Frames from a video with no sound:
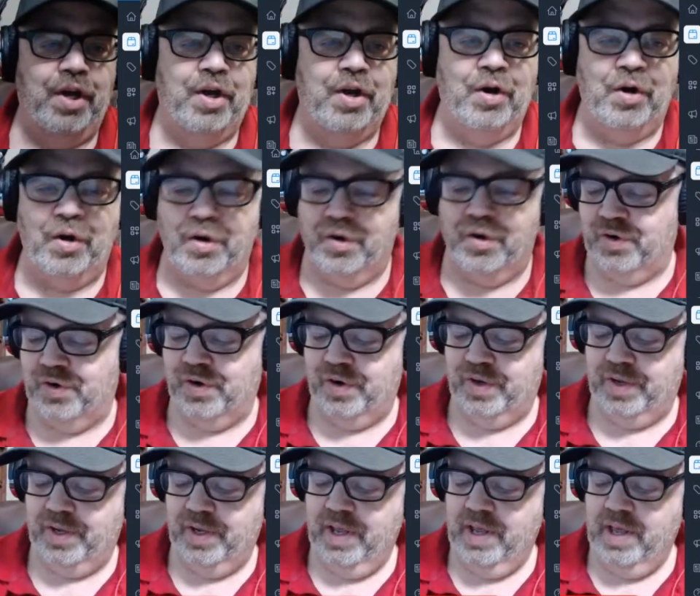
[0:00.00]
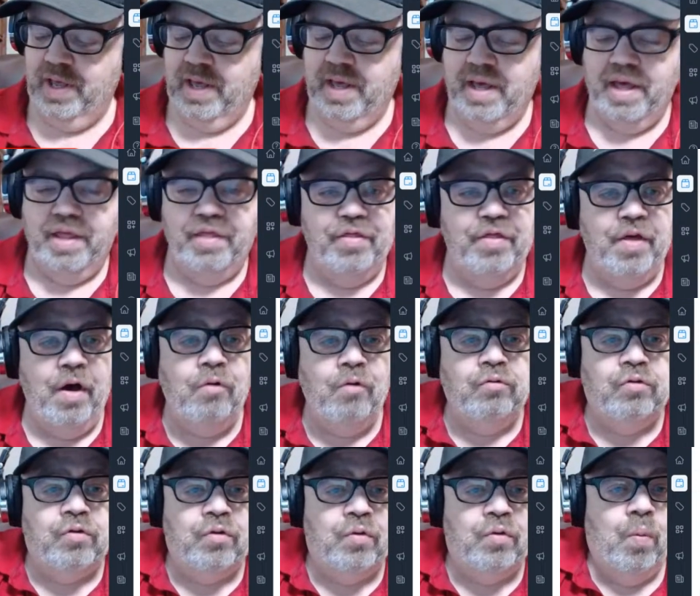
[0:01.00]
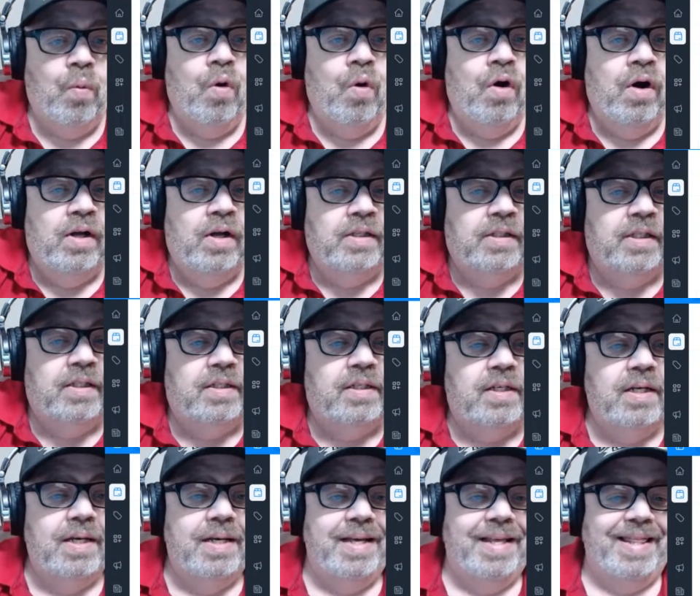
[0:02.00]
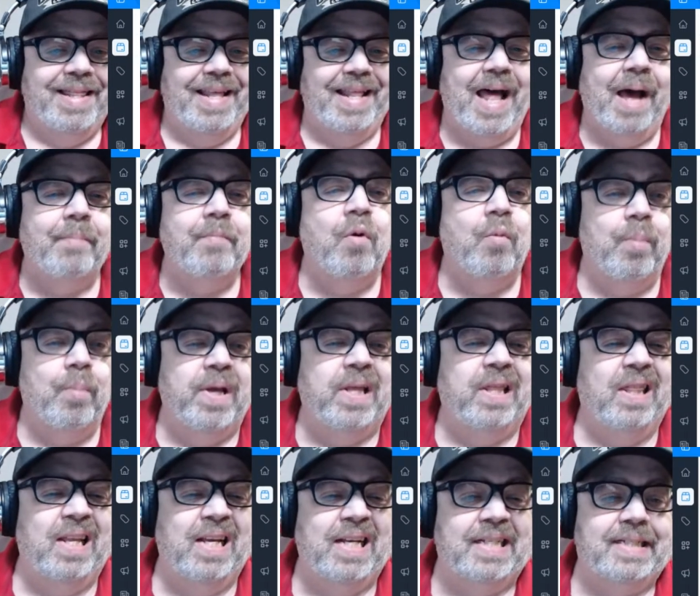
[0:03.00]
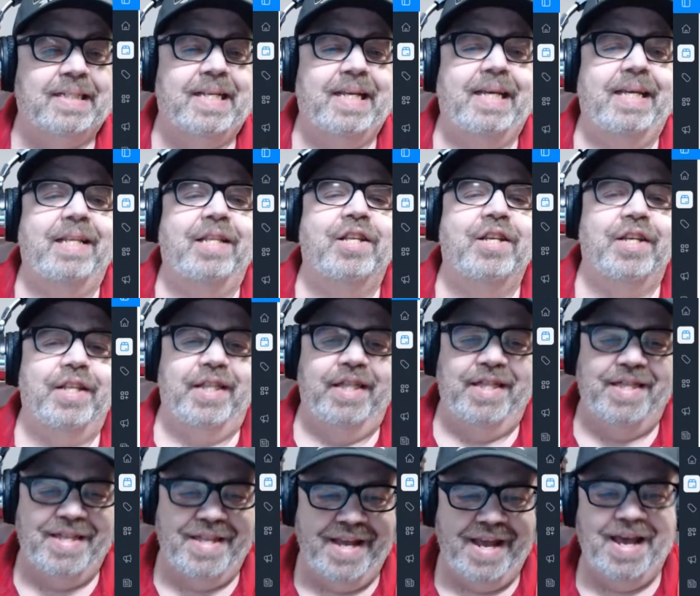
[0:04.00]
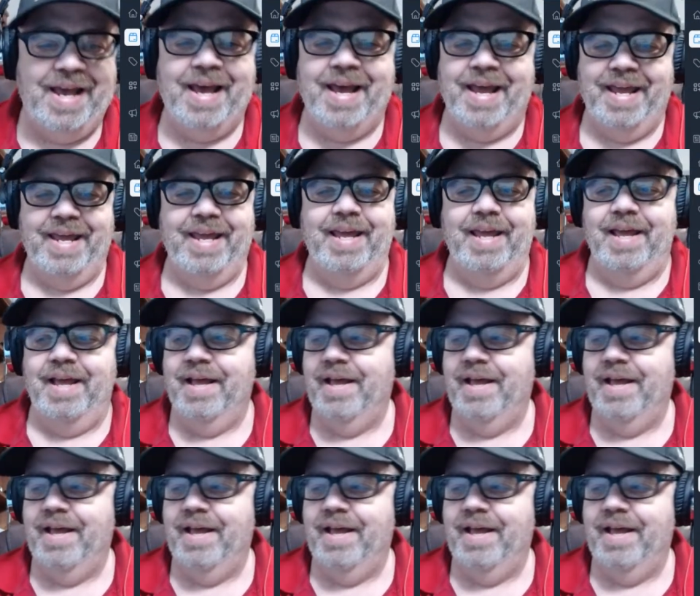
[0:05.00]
card. And those are the ones that I'm going to be listing today.